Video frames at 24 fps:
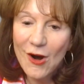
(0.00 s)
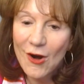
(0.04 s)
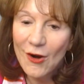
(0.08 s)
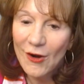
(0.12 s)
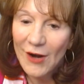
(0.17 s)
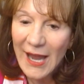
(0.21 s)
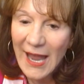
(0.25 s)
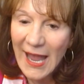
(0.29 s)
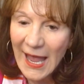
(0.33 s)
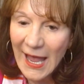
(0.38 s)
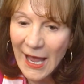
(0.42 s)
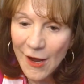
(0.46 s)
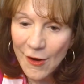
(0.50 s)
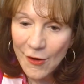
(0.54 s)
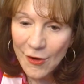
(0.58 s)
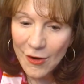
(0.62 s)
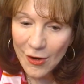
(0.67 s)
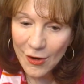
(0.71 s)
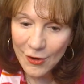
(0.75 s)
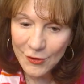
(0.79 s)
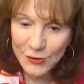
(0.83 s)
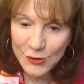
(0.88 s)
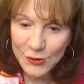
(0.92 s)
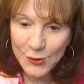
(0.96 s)
or how
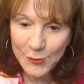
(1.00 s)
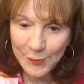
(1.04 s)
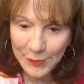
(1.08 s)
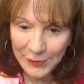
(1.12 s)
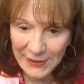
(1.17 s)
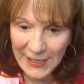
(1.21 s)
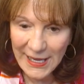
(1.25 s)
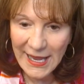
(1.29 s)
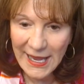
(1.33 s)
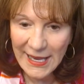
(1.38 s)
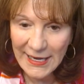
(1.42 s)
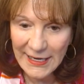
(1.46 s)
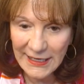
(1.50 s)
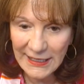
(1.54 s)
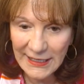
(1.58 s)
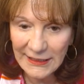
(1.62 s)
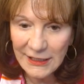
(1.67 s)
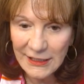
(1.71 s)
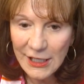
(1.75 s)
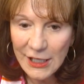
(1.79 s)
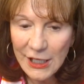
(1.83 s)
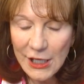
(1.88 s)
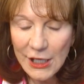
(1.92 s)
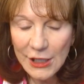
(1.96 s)
are you
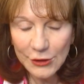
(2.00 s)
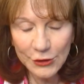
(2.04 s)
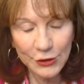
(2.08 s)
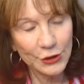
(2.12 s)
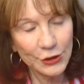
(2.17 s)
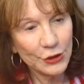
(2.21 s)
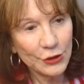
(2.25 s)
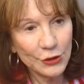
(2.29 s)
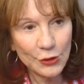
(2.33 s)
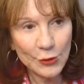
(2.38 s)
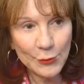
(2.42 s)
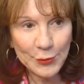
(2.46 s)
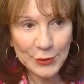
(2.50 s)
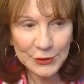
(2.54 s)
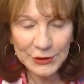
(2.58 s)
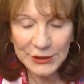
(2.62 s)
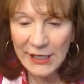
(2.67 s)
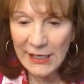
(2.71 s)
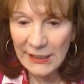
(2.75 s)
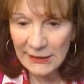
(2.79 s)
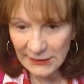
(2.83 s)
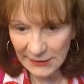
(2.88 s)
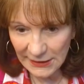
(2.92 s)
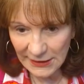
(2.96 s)
planning to
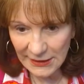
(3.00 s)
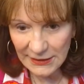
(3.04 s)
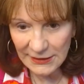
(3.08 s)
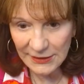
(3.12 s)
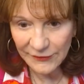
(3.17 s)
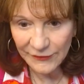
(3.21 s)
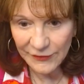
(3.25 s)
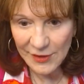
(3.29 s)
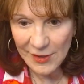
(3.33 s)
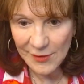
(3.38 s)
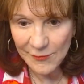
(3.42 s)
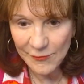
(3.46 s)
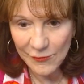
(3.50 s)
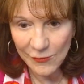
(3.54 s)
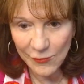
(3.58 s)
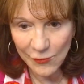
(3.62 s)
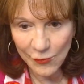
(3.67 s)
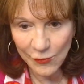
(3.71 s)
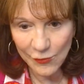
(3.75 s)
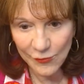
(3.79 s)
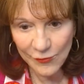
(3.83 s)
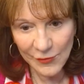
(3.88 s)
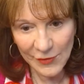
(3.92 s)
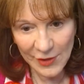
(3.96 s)
protect us
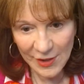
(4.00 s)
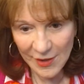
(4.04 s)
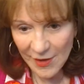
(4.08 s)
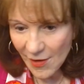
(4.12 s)
from